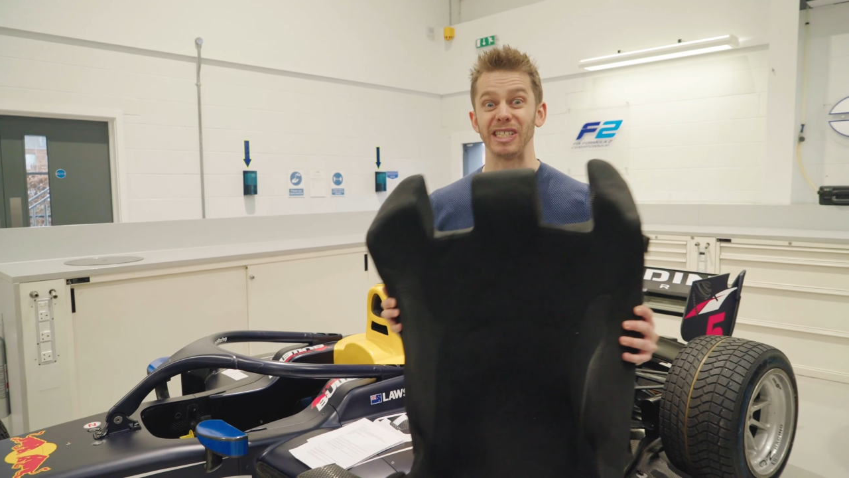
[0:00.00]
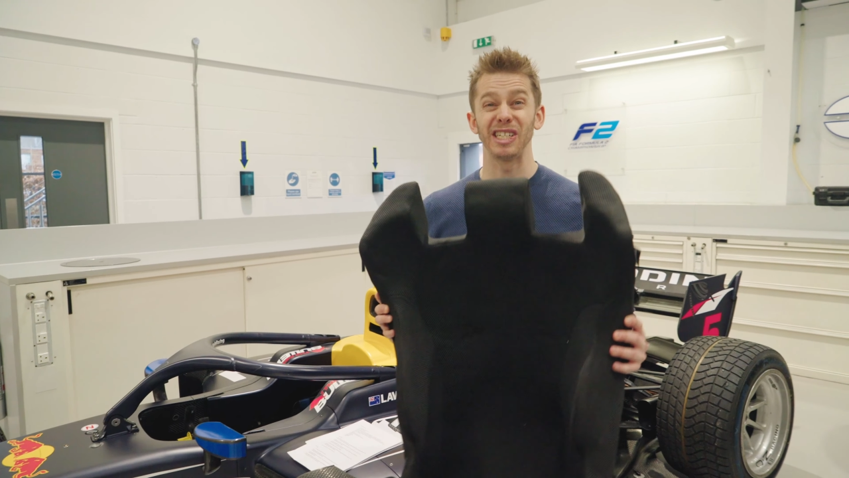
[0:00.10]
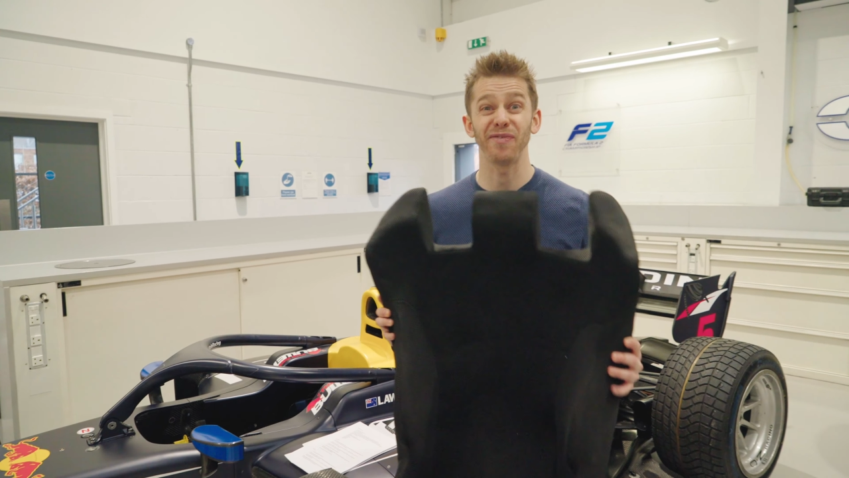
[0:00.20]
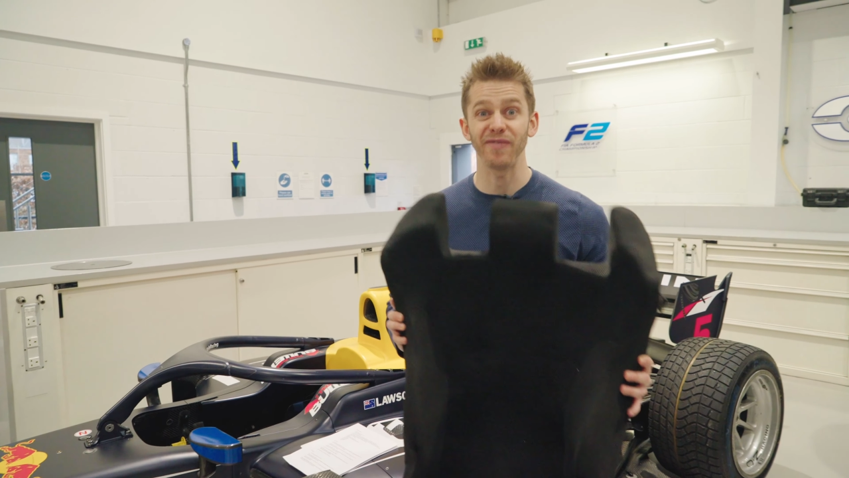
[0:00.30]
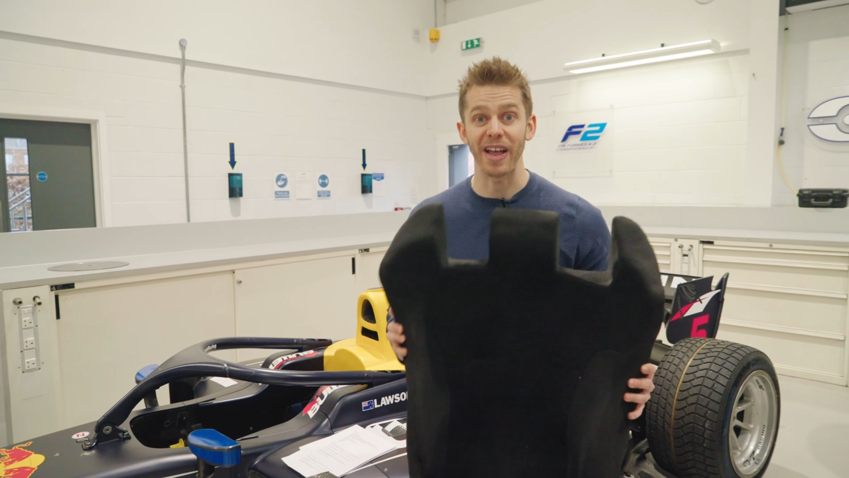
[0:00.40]
to
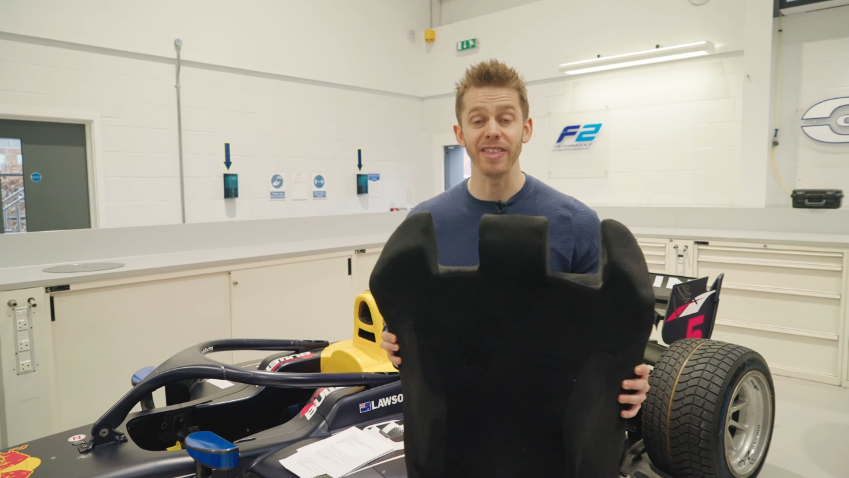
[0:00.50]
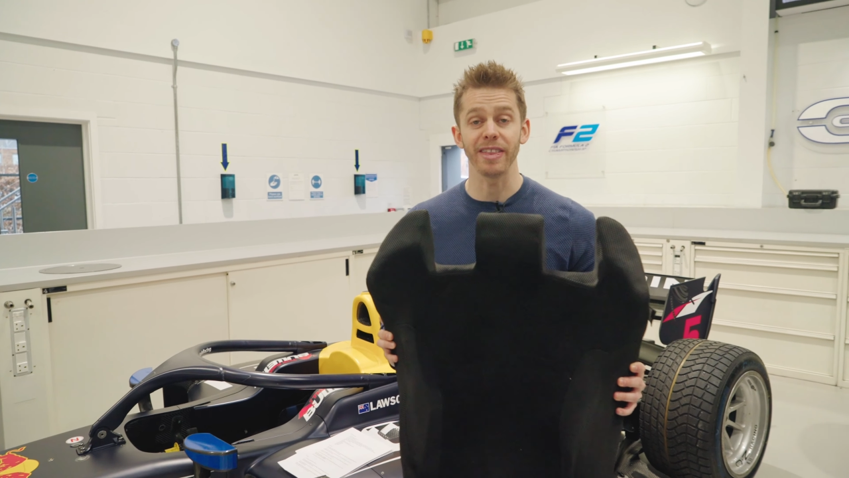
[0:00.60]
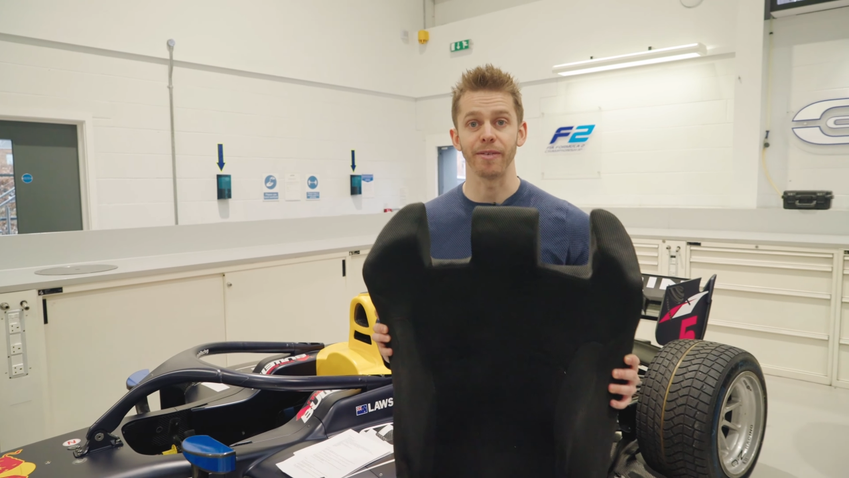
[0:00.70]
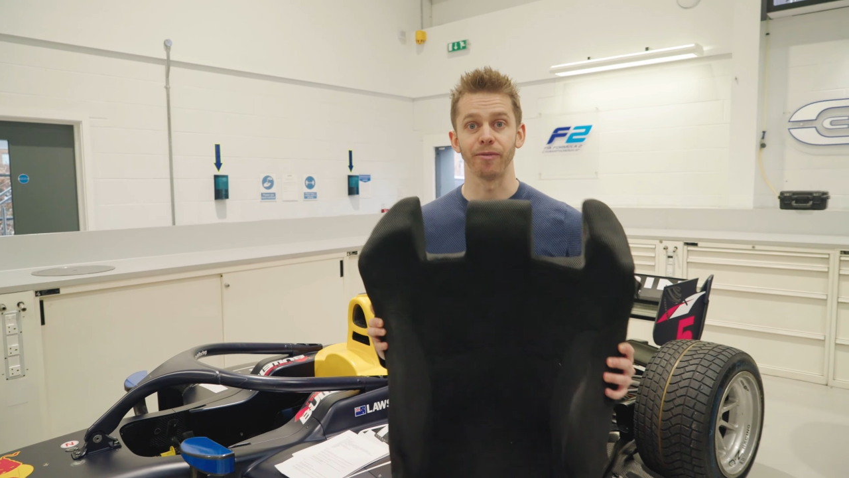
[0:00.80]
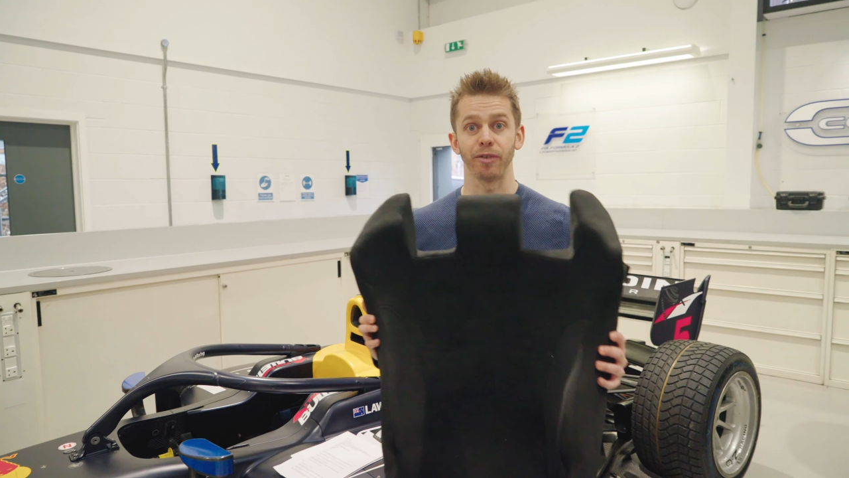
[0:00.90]
defend
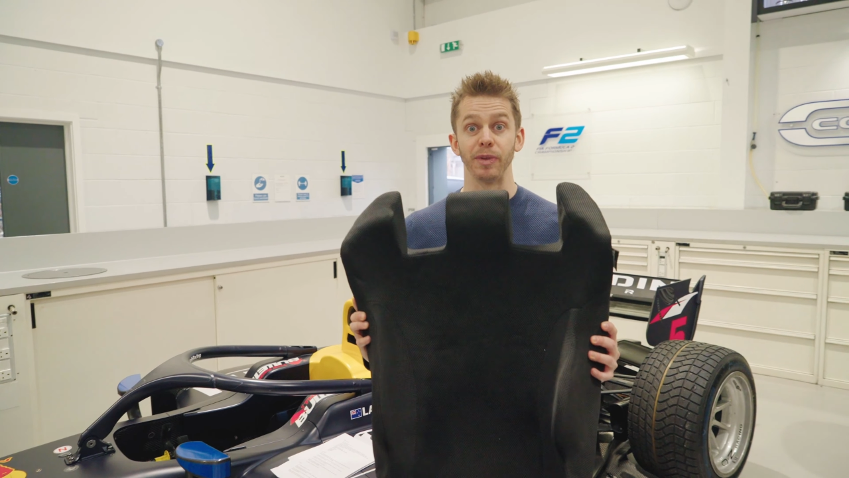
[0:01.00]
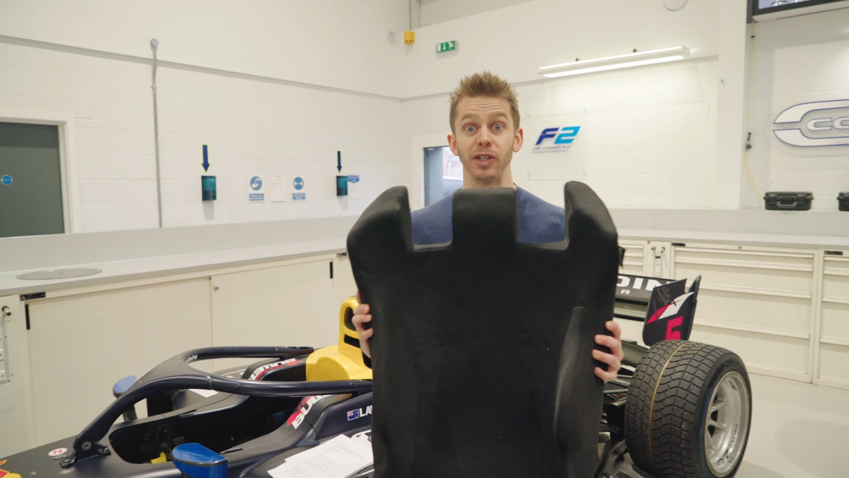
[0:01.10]
them from the